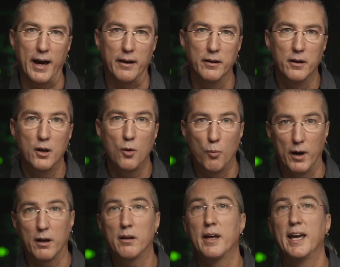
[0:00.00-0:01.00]
that?
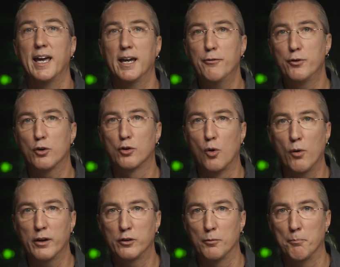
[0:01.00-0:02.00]
Well, if you're
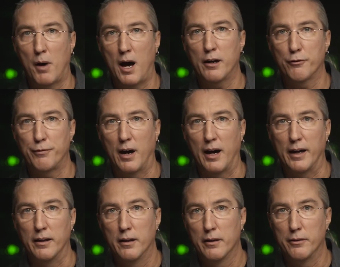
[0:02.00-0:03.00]
going to
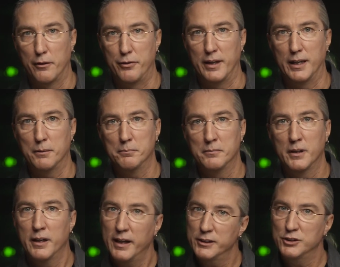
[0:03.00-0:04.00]
modify the theme,
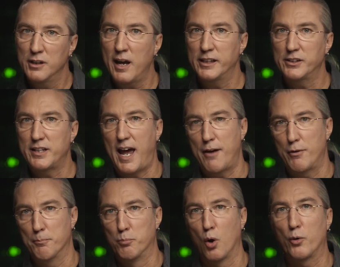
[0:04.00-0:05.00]
it's nice to have
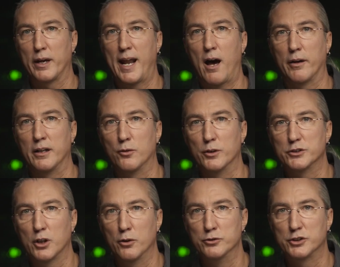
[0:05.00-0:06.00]
it broken out into
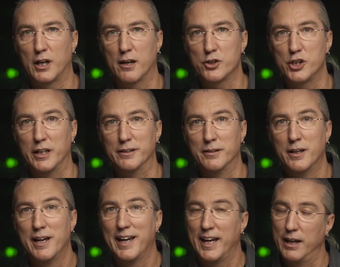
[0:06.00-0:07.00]
its own style sheet.
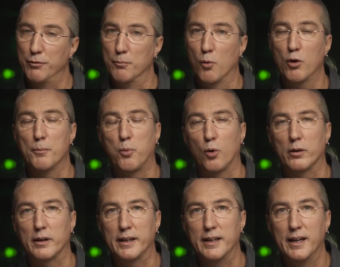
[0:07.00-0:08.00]
Even more
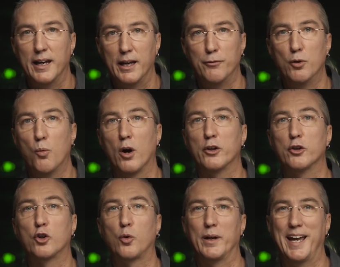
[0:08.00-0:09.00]
importantly, if you want to
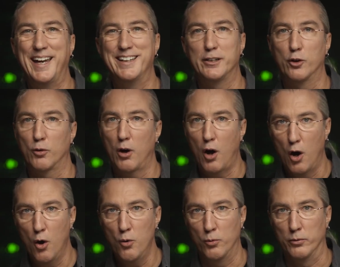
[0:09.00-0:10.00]
create your
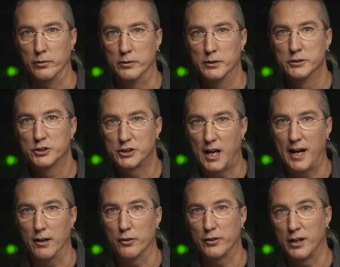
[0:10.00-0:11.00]
own
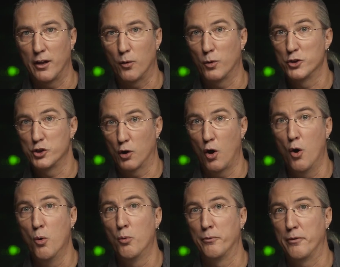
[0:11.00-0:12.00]
styles, in other words, your
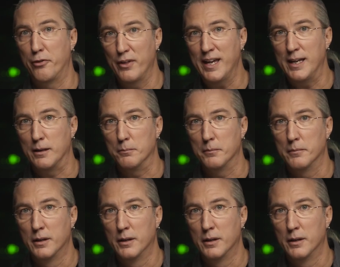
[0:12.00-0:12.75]
own theme,